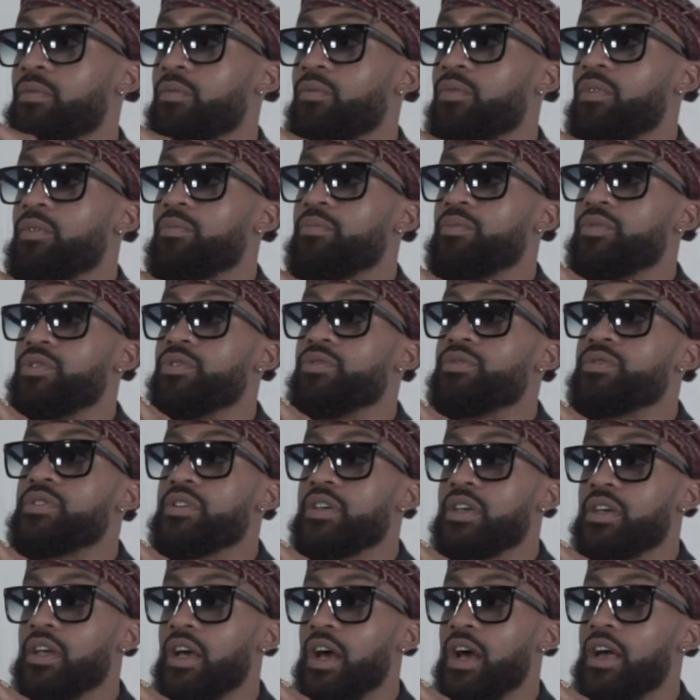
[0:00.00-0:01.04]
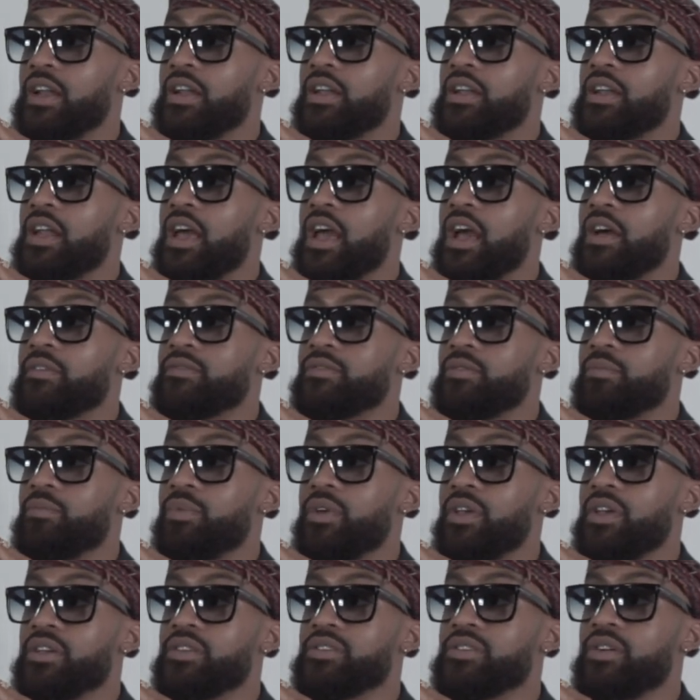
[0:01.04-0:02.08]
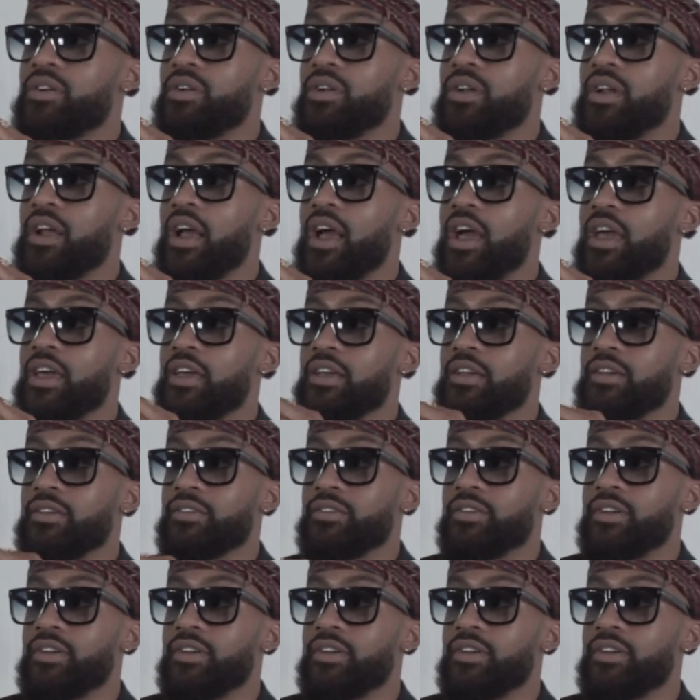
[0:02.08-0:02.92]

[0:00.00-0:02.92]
with music, I didn't have to be a certain height,